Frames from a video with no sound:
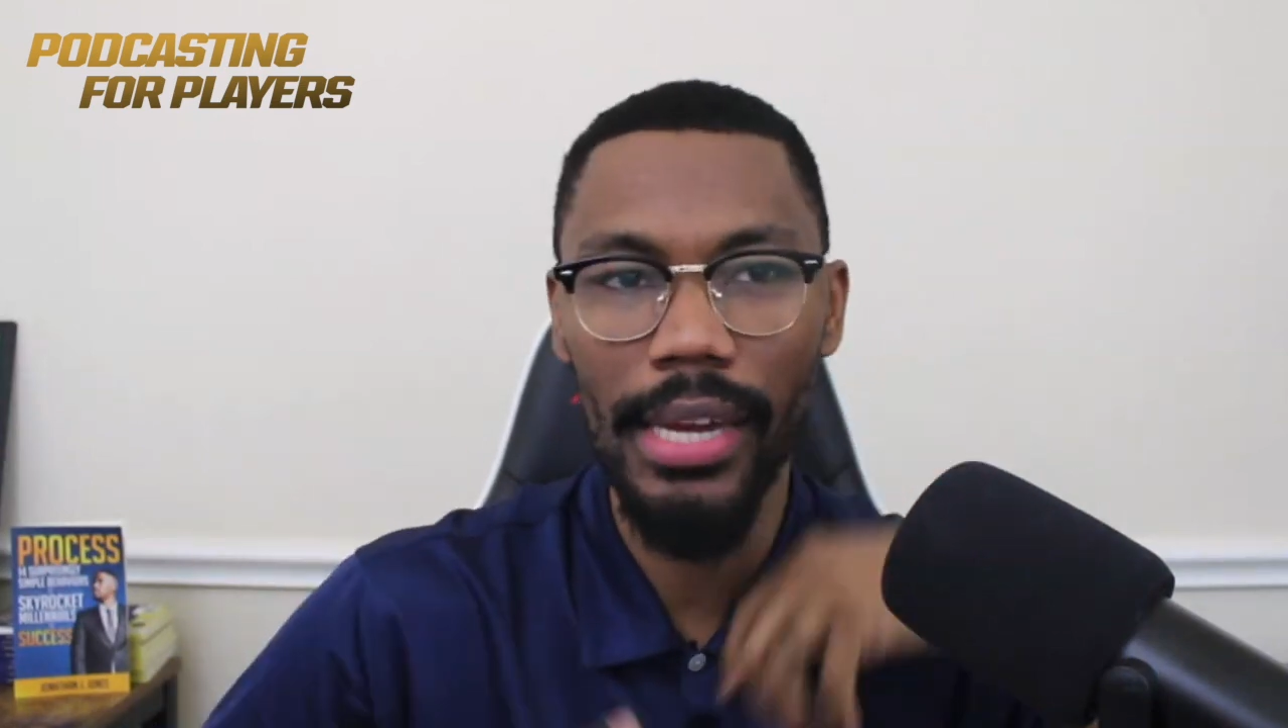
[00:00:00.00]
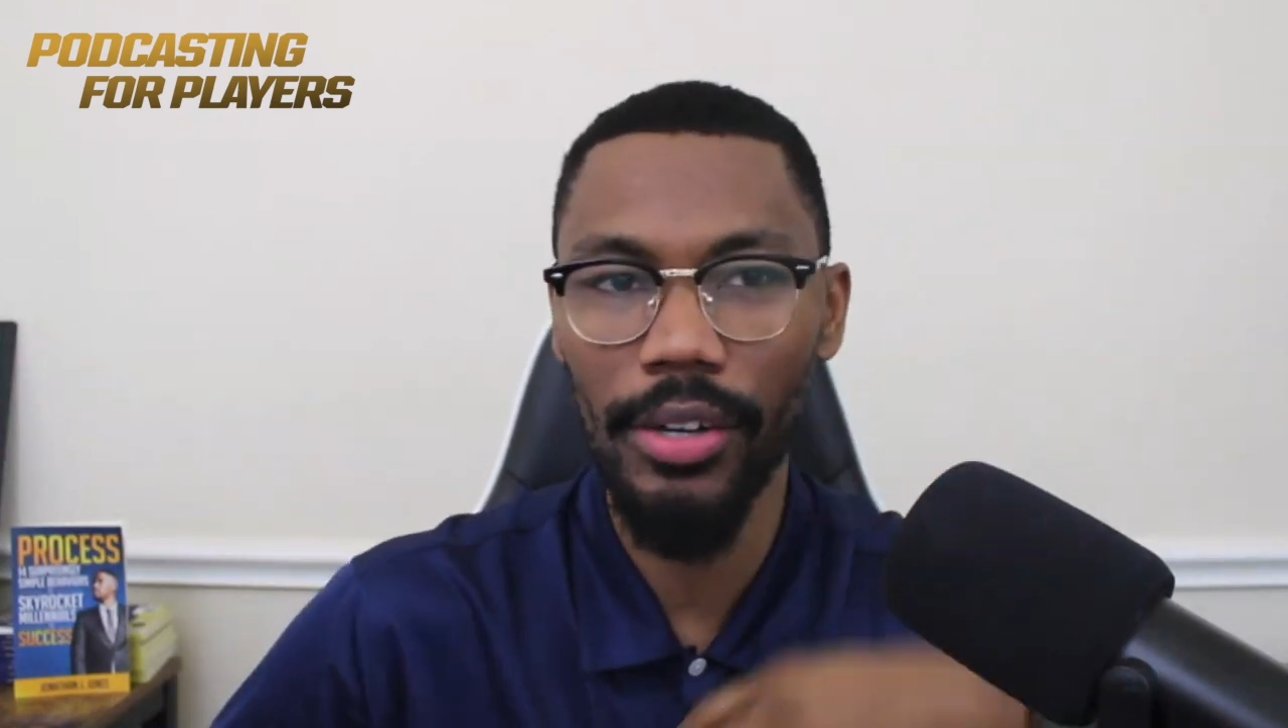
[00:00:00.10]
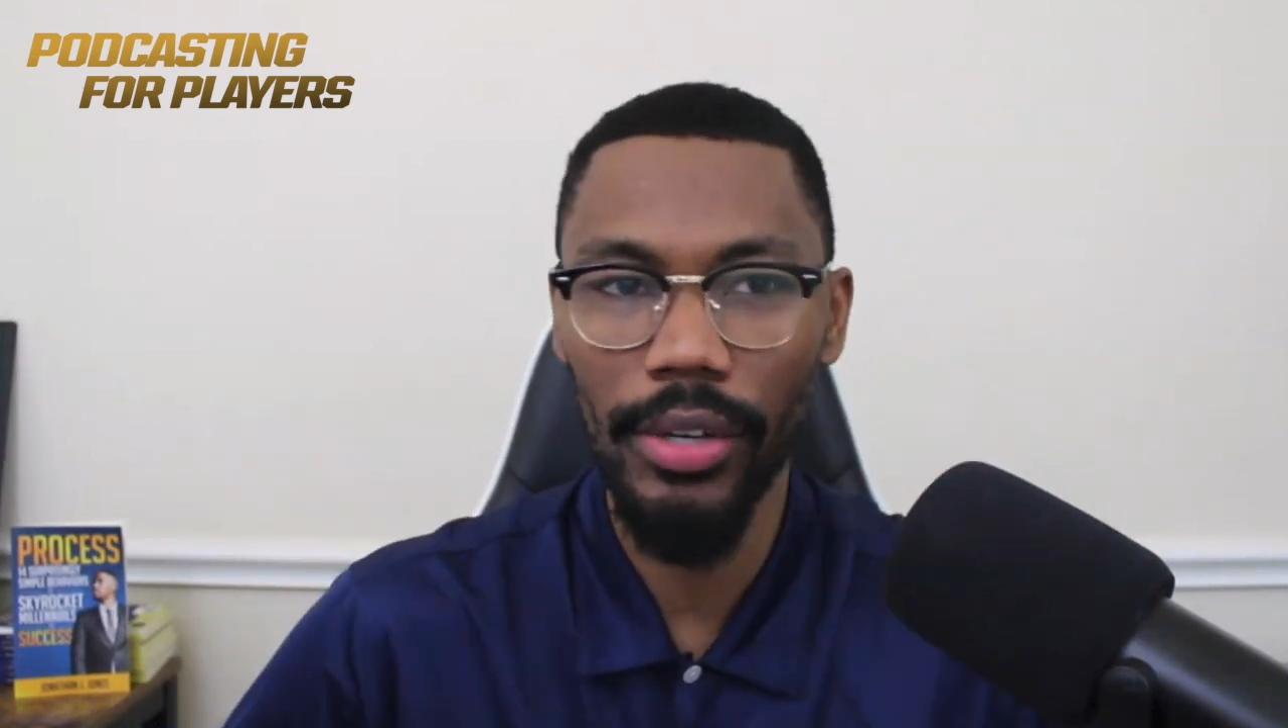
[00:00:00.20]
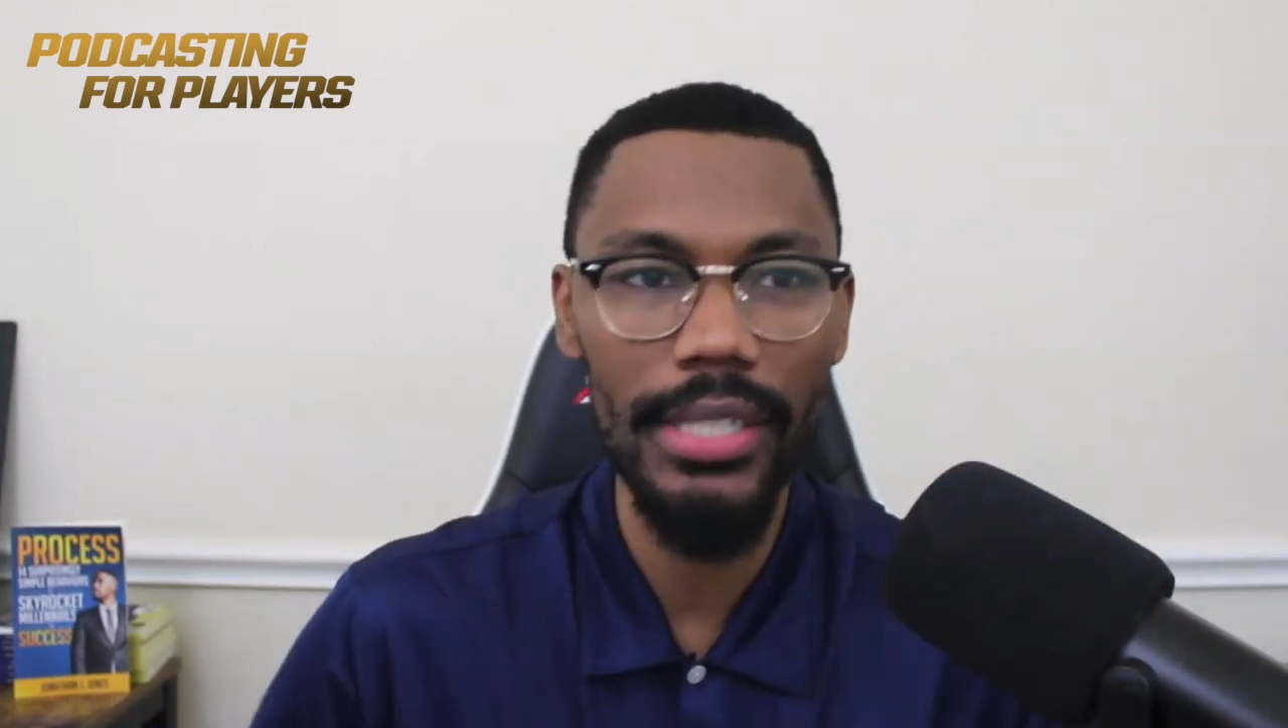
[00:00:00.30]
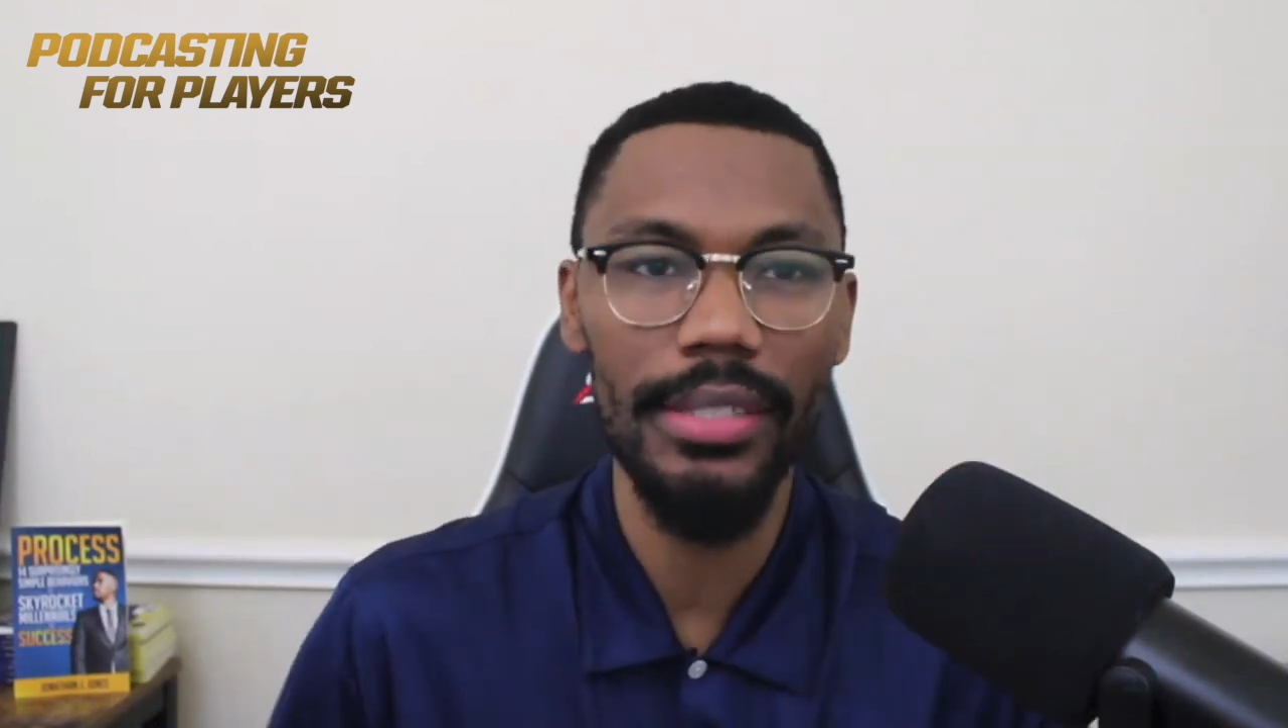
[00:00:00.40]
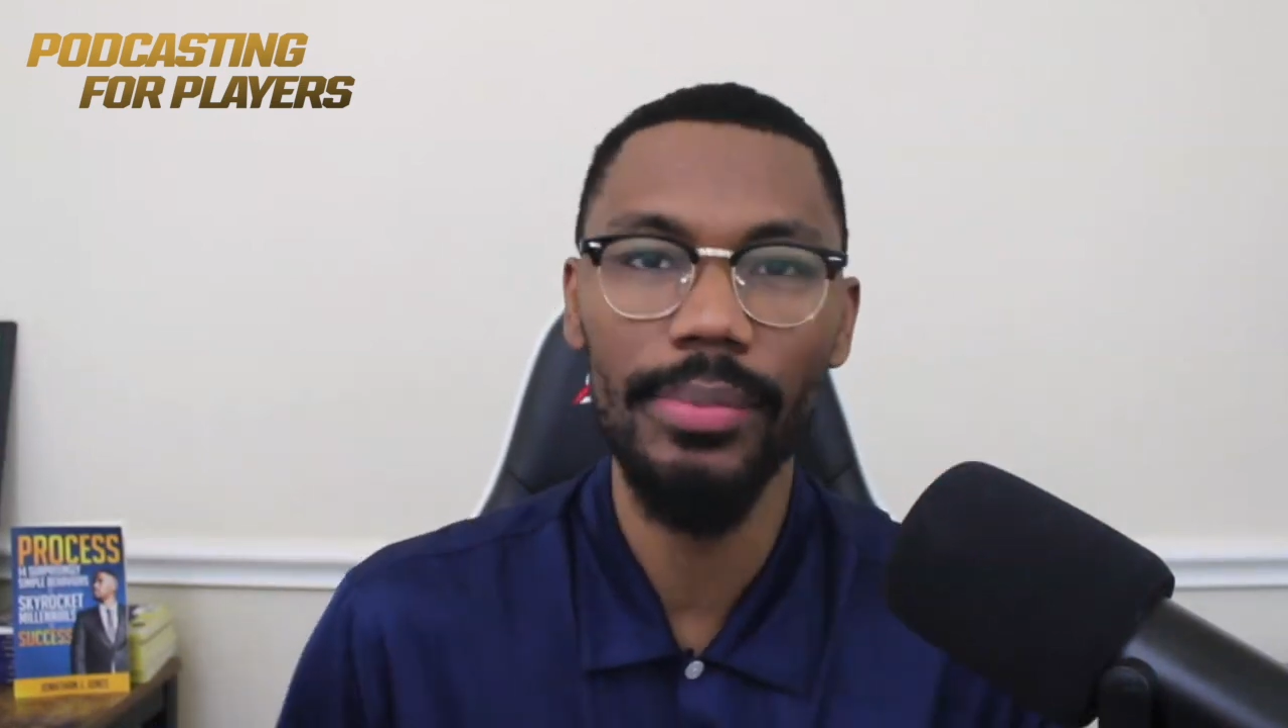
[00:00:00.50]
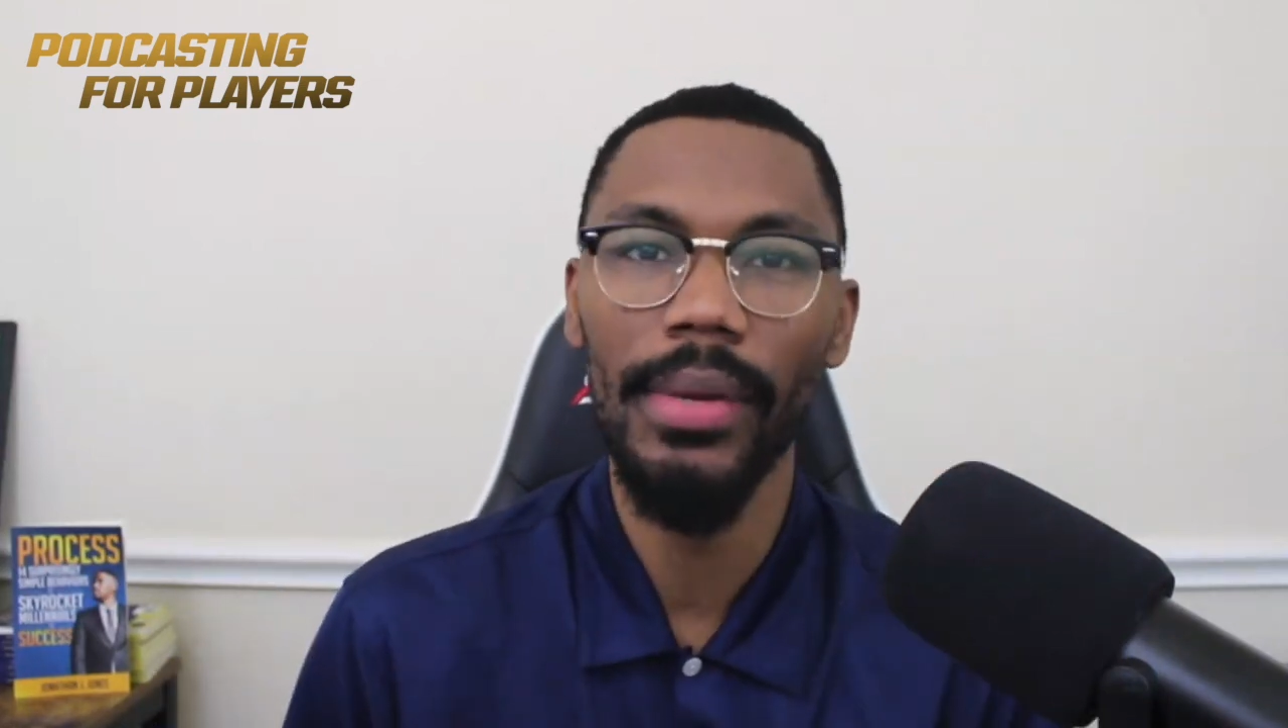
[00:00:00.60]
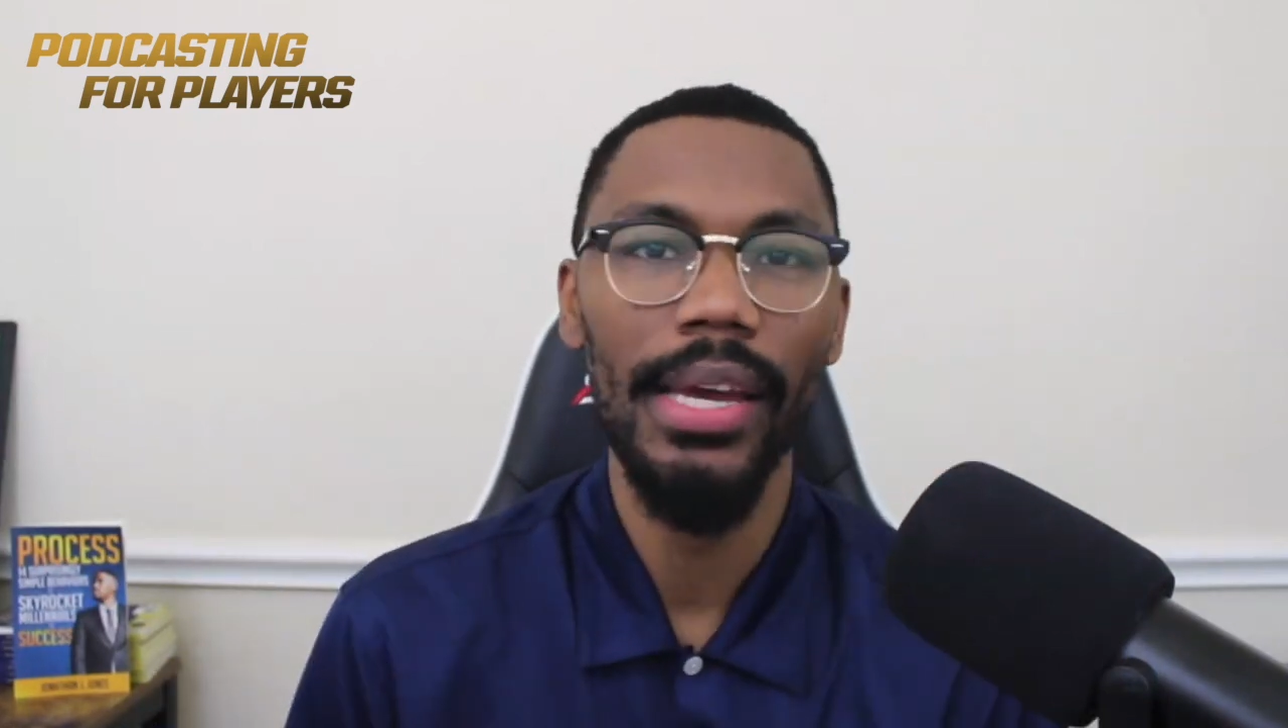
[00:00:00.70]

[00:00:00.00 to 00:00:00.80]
I know he's